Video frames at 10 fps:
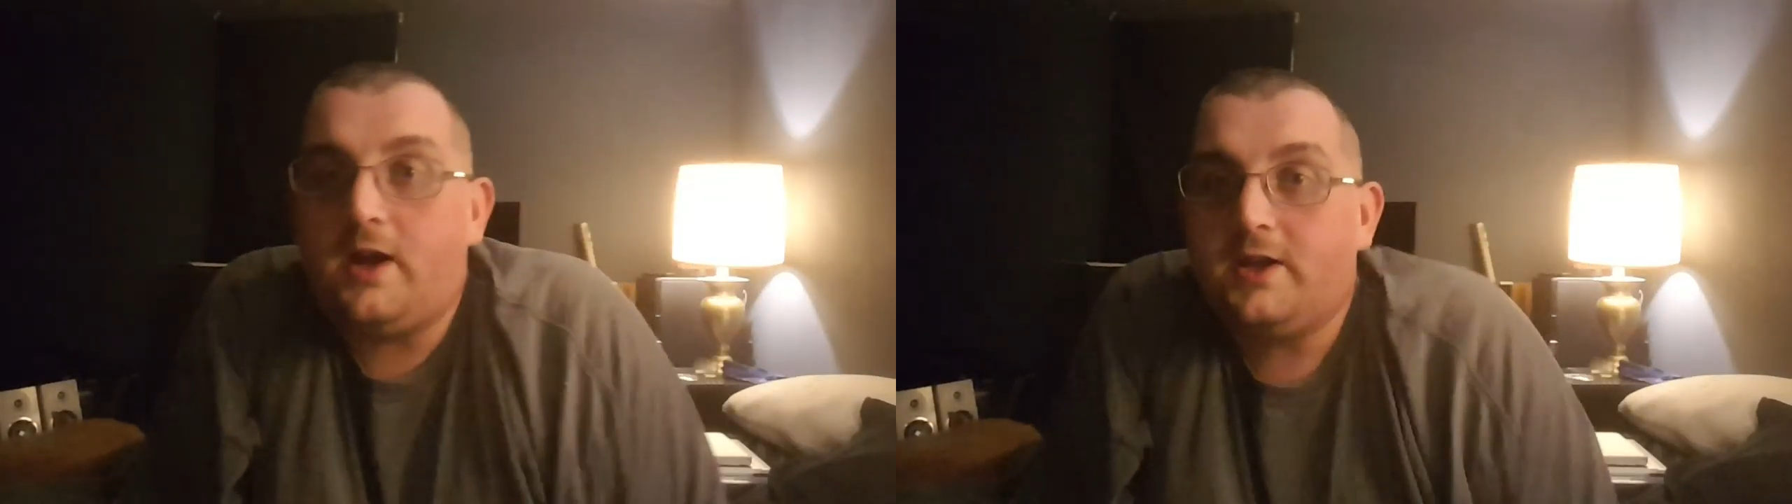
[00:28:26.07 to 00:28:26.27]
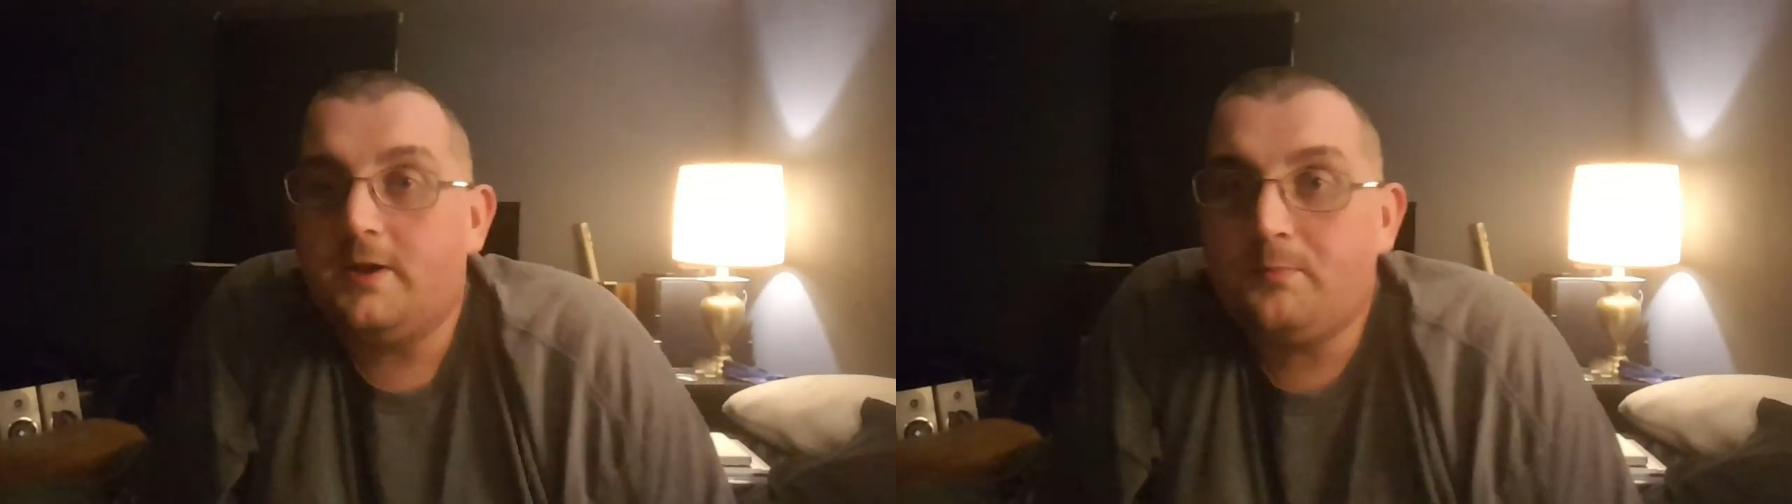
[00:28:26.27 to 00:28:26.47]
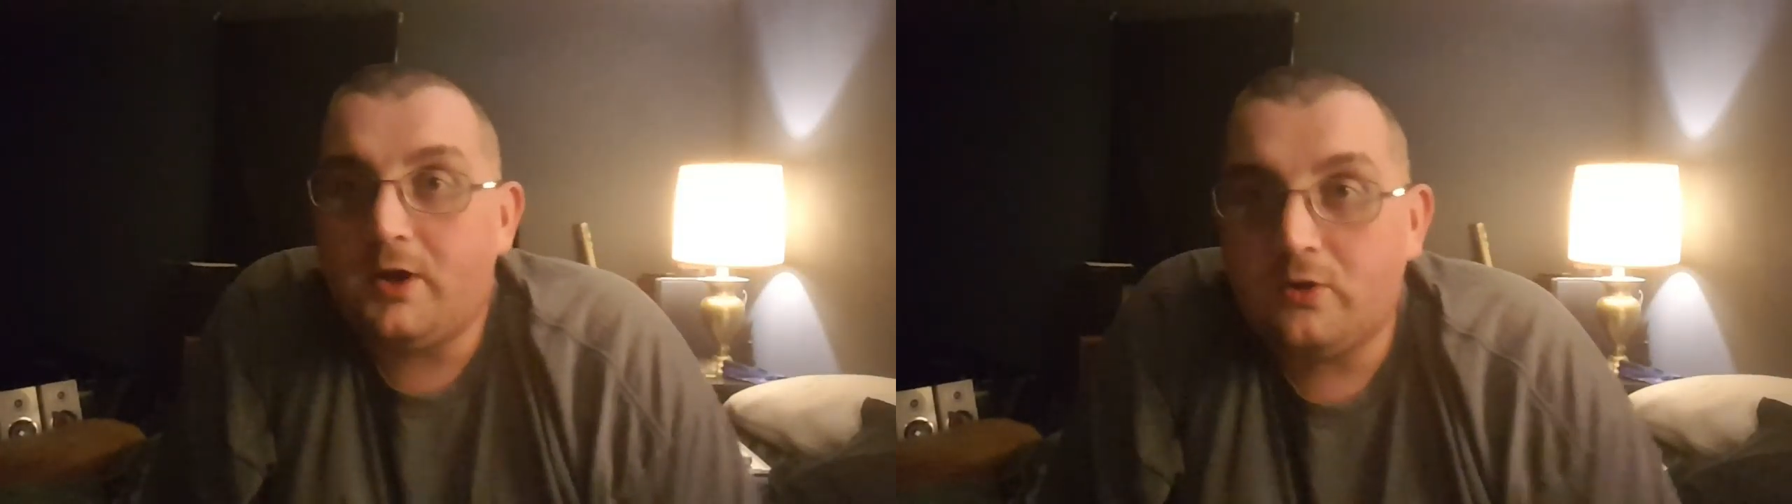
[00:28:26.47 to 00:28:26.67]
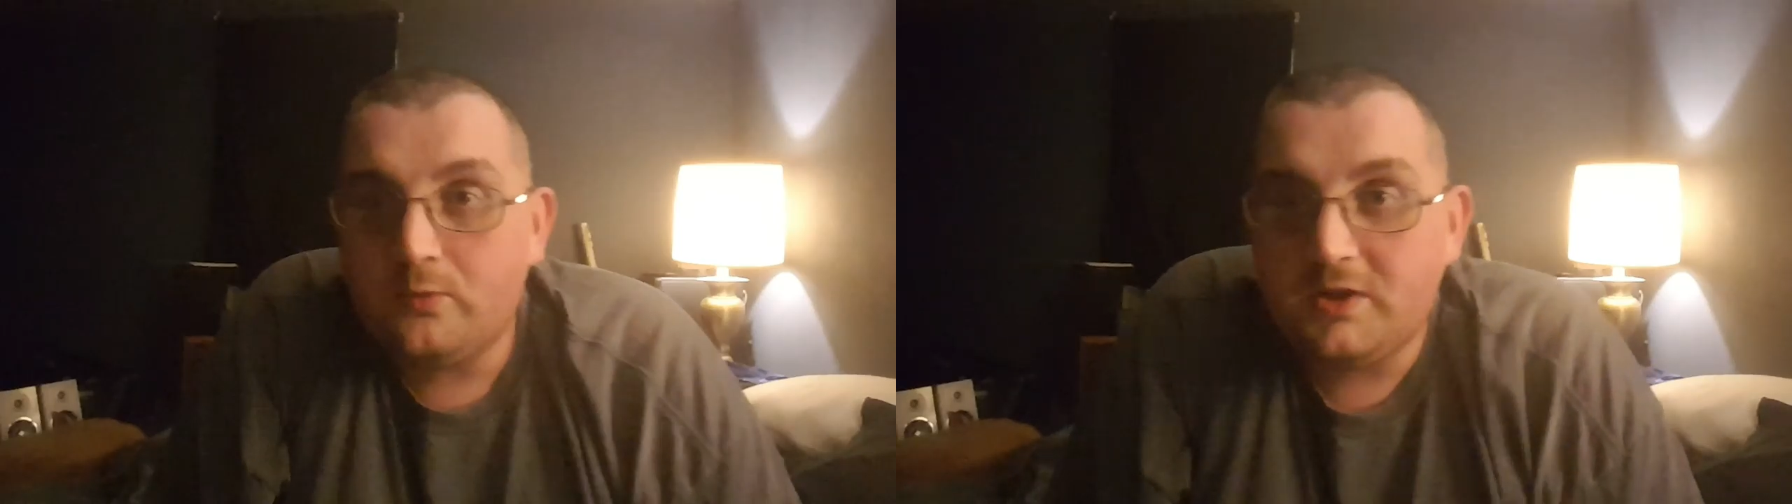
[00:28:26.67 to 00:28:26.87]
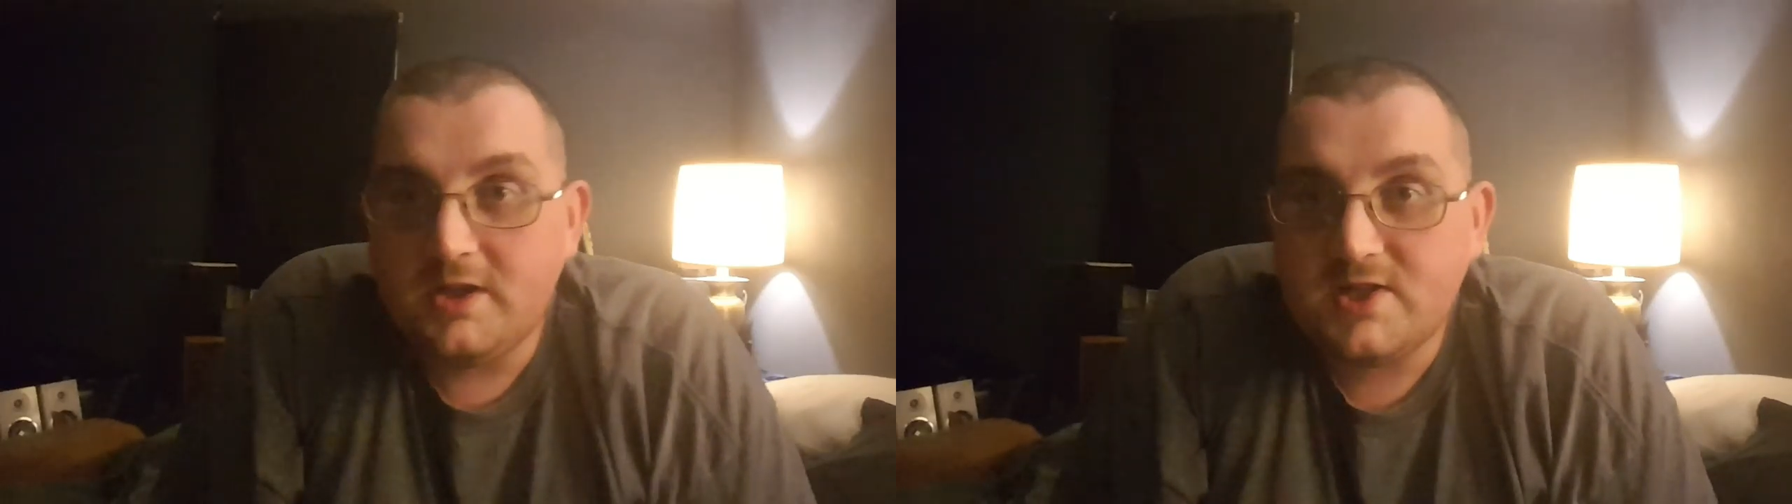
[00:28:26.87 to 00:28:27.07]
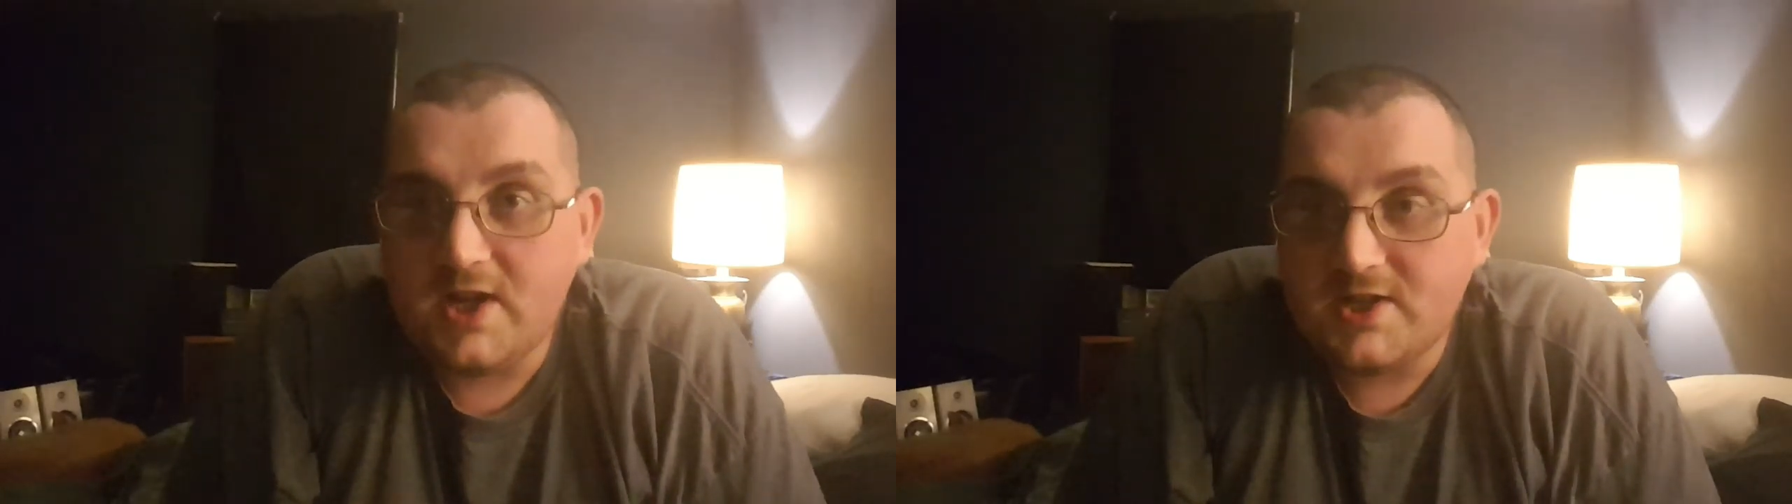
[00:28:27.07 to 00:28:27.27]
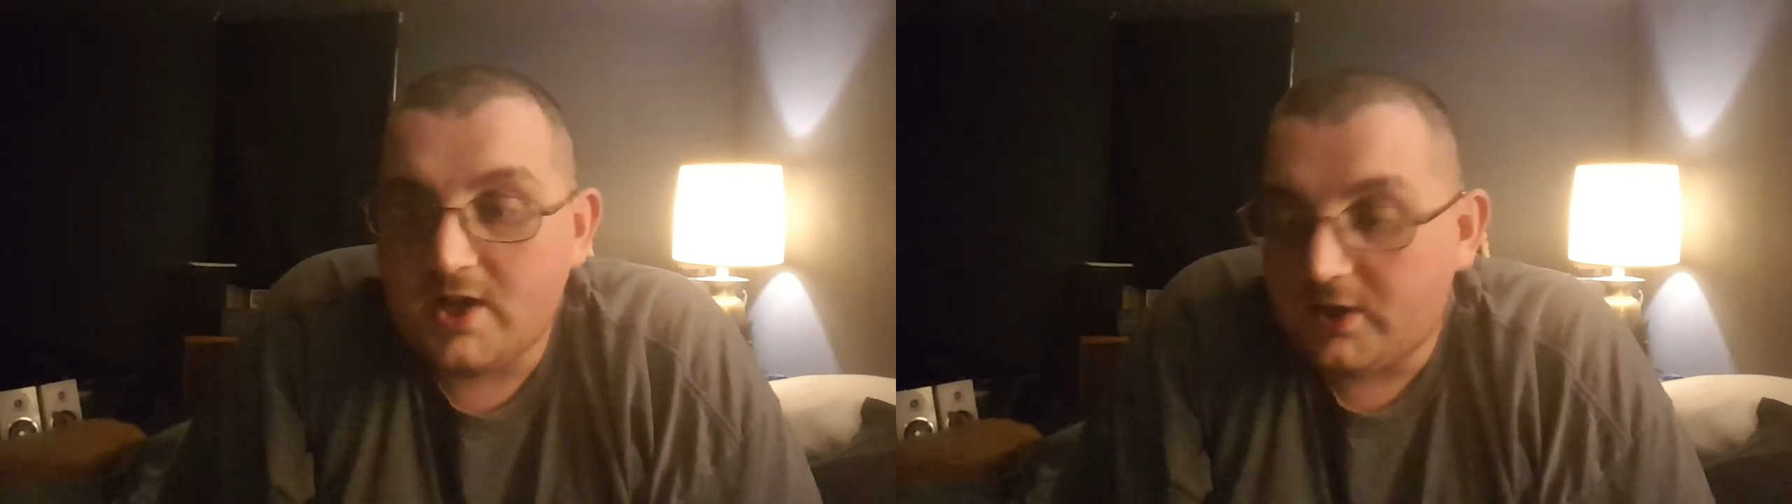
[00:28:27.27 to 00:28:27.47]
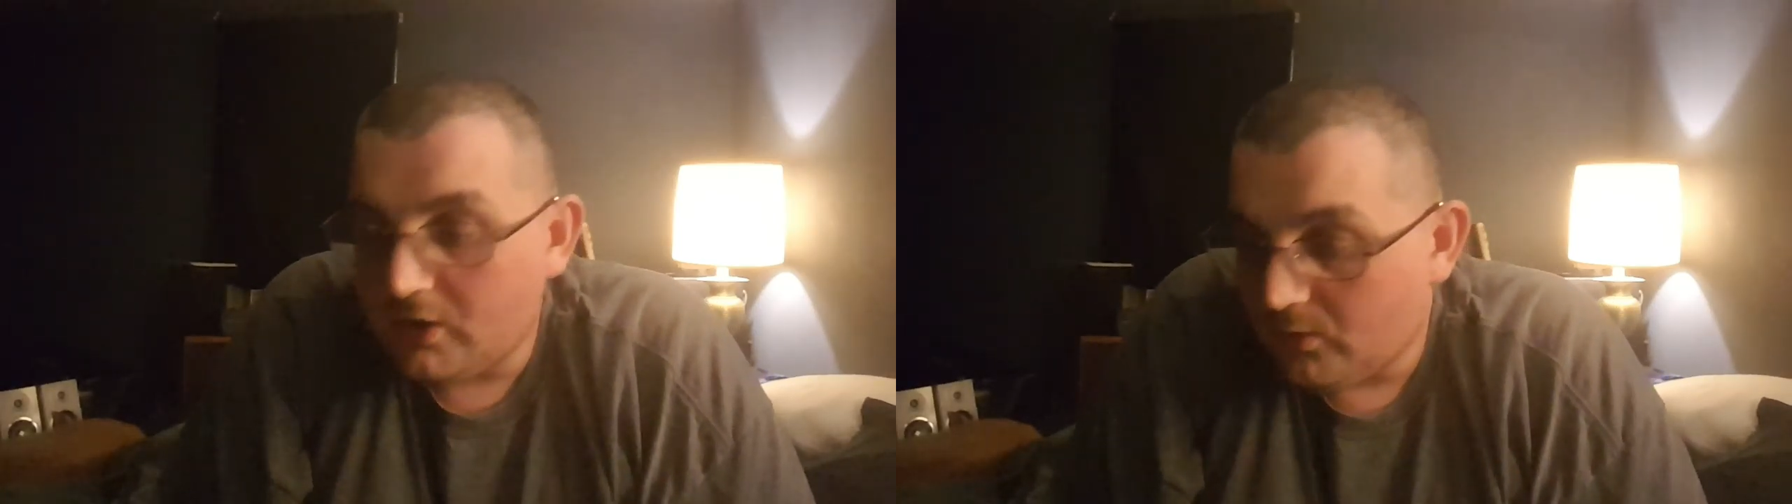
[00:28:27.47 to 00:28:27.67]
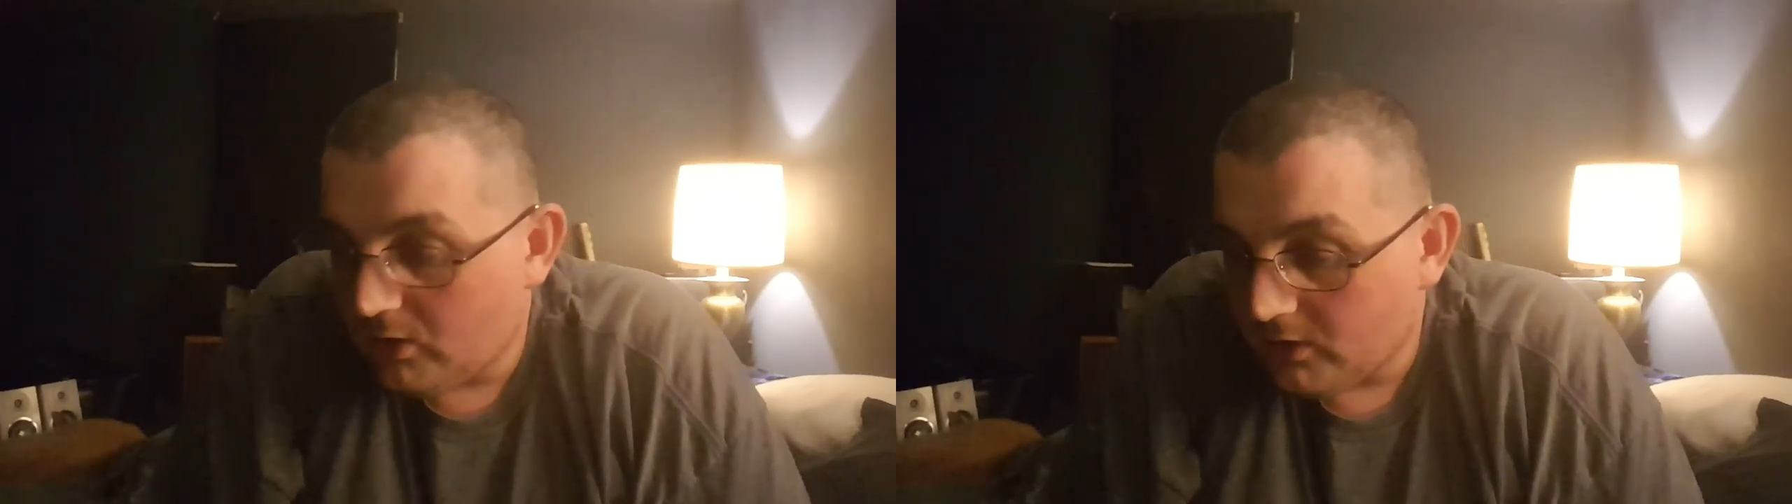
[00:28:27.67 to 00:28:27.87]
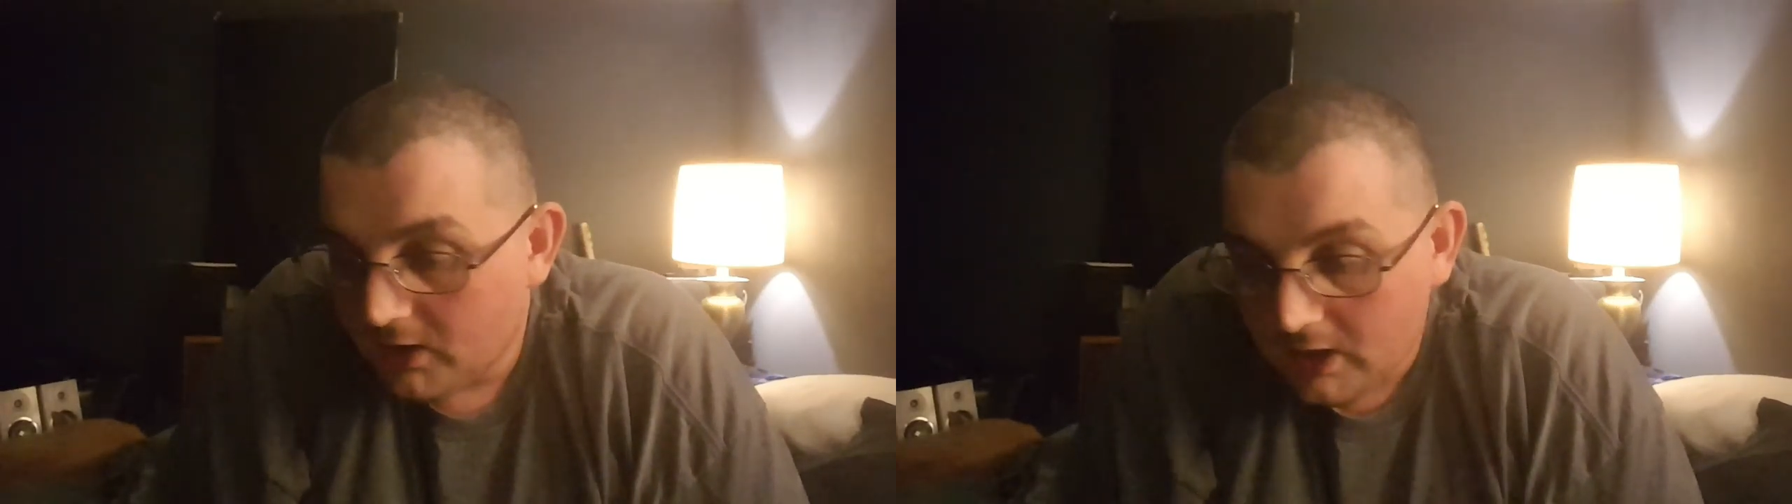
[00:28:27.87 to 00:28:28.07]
I get better with this as I go on.